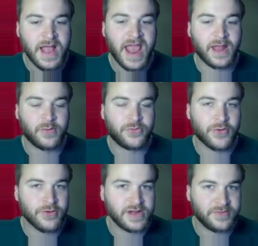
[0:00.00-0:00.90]
and
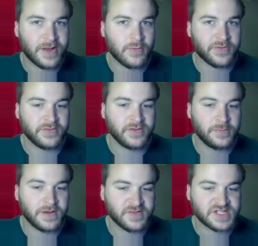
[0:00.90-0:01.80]
30 there with a
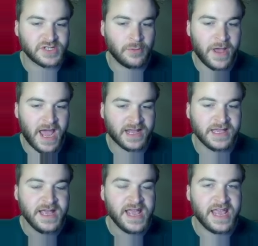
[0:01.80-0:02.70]
little bit of a snowpack
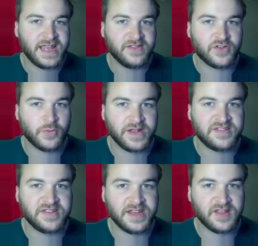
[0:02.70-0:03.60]
in the Twin
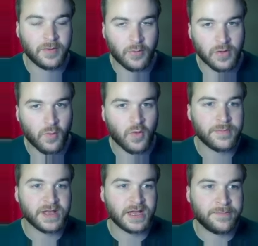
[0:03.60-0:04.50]
Cities. But we're
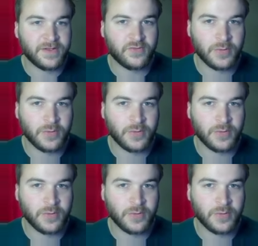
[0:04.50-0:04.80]
warming up as we